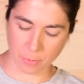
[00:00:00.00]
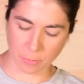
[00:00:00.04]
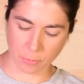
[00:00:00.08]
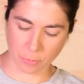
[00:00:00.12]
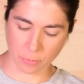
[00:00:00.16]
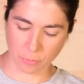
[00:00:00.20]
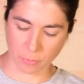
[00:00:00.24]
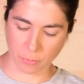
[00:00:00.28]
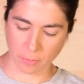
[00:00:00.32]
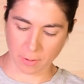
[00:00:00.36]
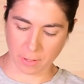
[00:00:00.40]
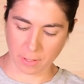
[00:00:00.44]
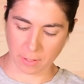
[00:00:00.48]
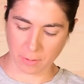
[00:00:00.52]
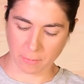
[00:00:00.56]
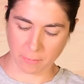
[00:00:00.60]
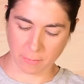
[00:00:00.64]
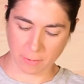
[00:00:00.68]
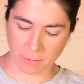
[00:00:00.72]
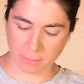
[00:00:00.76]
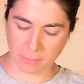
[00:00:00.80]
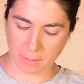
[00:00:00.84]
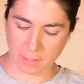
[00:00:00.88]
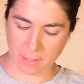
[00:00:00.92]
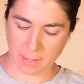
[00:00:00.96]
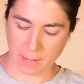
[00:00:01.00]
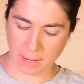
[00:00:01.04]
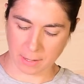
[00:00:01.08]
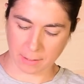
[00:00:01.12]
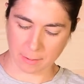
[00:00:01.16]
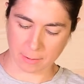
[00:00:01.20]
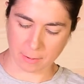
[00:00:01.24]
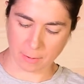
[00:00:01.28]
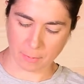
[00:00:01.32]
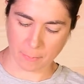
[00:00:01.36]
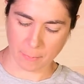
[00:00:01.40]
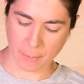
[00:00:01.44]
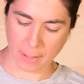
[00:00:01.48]
string around the neck of
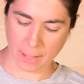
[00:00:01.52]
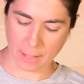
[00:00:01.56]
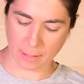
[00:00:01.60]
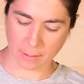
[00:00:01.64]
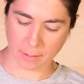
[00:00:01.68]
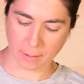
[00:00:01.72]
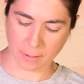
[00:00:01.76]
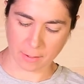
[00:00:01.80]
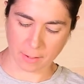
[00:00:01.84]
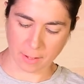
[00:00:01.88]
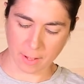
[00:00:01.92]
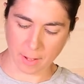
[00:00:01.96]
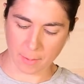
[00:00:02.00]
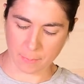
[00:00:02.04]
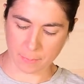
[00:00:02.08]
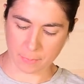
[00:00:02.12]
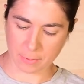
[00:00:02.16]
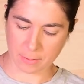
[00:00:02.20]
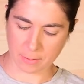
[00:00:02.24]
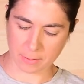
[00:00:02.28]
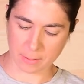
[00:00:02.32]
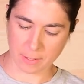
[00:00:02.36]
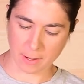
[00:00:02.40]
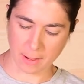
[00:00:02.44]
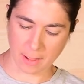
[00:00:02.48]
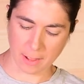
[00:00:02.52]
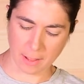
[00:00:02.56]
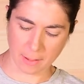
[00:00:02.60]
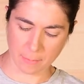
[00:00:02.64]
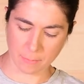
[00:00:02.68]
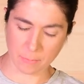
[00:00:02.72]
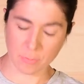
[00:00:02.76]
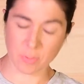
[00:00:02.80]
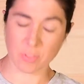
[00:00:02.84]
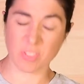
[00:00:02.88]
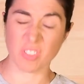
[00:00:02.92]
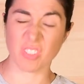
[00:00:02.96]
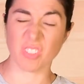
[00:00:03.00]
your bag a couple of
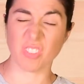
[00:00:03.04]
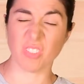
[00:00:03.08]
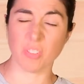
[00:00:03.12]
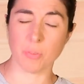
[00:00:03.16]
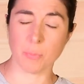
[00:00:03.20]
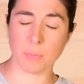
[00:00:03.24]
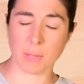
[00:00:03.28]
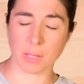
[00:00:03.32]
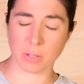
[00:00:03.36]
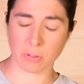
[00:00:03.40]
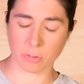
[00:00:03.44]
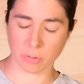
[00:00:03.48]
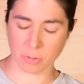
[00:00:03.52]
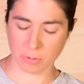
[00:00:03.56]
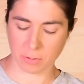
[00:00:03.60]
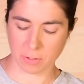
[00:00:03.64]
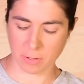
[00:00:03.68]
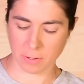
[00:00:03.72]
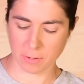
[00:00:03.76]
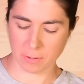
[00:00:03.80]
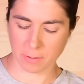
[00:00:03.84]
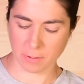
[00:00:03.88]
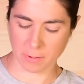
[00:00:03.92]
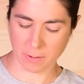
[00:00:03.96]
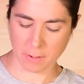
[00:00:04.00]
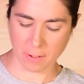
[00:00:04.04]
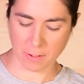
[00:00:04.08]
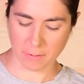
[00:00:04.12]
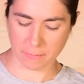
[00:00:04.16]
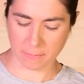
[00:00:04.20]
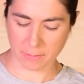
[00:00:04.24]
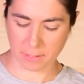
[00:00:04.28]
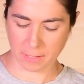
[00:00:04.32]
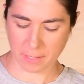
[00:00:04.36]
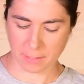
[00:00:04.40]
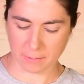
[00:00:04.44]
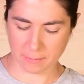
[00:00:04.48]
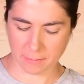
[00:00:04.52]
times just to make sure none of the coffee
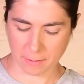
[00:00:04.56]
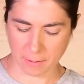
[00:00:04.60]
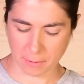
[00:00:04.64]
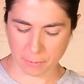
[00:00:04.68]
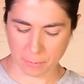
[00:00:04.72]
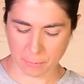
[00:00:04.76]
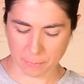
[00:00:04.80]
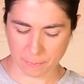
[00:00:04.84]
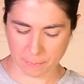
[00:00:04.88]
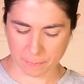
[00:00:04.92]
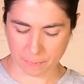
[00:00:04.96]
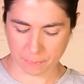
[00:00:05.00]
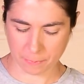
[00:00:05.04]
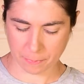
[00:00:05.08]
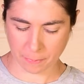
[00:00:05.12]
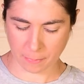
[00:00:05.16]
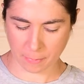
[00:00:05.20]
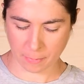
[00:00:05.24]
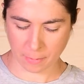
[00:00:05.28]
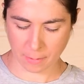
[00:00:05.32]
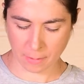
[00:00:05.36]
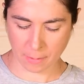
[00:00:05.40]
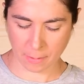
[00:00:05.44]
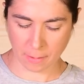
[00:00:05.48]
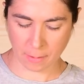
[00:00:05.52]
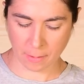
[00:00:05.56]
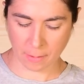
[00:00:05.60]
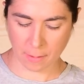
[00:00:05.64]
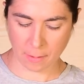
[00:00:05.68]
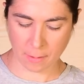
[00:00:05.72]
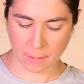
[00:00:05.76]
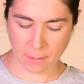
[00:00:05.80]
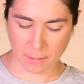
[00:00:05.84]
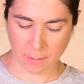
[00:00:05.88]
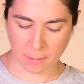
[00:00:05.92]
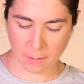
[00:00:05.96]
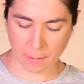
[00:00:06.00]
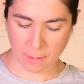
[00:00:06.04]
gets out.
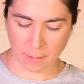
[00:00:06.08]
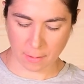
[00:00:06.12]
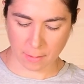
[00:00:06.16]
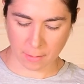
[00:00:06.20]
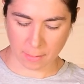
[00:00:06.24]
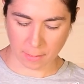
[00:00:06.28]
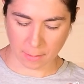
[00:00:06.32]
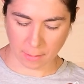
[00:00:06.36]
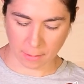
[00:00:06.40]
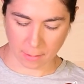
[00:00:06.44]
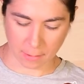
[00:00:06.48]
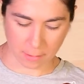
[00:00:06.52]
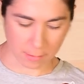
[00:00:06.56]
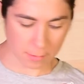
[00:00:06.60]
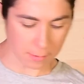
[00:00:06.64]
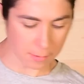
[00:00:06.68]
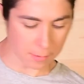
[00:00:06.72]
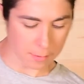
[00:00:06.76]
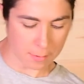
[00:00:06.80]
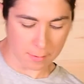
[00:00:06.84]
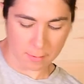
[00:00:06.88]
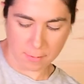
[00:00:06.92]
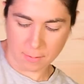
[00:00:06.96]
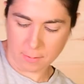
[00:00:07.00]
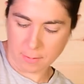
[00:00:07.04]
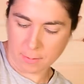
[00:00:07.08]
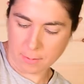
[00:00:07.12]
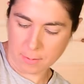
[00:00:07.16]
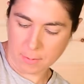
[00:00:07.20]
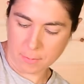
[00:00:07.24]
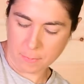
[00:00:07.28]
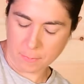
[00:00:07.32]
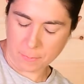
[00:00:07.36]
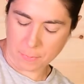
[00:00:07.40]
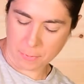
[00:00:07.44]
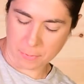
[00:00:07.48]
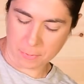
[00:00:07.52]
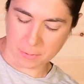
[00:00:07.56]
Then
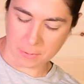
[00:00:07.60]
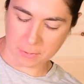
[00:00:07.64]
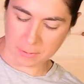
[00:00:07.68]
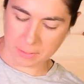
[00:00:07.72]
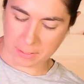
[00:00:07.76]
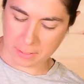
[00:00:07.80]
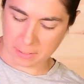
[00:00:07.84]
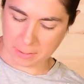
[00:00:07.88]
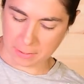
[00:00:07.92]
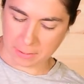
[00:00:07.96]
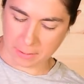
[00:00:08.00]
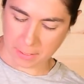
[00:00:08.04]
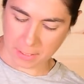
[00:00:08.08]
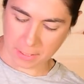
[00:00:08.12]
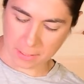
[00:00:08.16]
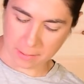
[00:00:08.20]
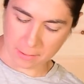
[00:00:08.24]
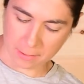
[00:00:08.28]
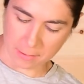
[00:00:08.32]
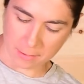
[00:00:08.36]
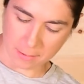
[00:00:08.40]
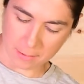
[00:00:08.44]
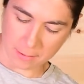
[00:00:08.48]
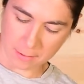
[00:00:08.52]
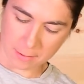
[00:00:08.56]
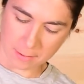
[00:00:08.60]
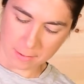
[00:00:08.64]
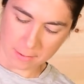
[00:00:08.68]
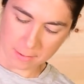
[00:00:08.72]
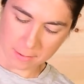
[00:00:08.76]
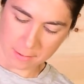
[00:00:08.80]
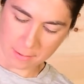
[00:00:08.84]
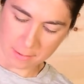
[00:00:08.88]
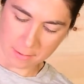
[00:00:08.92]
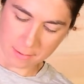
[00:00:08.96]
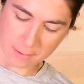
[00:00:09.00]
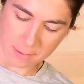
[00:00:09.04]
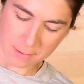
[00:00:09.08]
put a lid on it
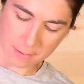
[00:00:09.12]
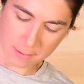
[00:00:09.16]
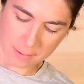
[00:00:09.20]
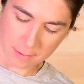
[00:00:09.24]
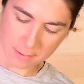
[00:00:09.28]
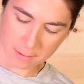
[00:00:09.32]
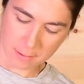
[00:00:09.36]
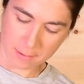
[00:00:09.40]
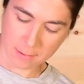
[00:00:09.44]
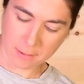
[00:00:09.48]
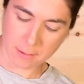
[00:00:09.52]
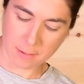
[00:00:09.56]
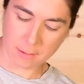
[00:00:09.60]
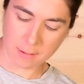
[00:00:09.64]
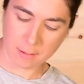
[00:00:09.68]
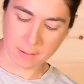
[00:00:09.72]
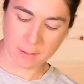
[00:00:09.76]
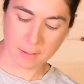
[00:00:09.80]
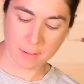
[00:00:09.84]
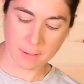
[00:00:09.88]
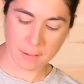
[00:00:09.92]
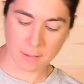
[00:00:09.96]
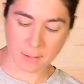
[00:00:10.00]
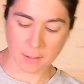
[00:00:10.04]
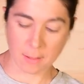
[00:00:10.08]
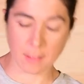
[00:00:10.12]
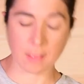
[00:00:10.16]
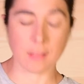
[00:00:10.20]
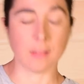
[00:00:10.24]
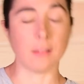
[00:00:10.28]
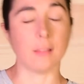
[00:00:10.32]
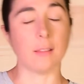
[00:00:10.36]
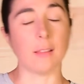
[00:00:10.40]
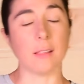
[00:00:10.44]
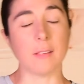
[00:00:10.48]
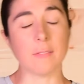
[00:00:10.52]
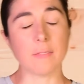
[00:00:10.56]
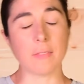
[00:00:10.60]
and
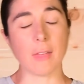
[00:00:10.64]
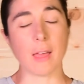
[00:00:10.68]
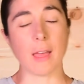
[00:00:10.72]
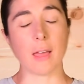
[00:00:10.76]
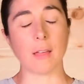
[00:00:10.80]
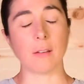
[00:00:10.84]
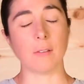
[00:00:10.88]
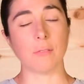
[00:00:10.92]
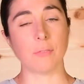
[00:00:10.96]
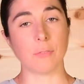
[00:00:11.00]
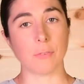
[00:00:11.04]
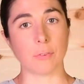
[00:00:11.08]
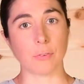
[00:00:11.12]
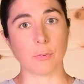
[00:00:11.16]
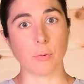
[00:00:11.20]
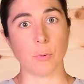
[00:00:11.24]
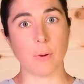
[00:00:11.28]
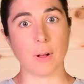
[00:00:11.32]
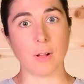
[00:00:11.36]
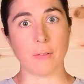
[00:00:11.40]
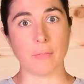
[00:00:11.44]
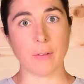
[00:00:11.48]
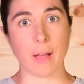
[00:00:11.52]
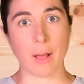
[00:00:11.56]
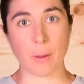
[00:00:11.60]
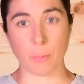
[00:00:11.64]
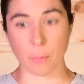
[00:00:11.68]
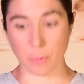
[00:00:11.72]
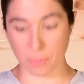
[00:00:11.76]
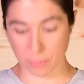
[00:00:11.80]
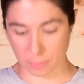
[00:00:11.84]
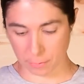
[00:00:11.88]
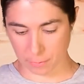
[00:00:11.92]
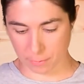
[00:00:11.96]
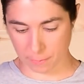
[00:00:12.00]
leave that for 12 hours.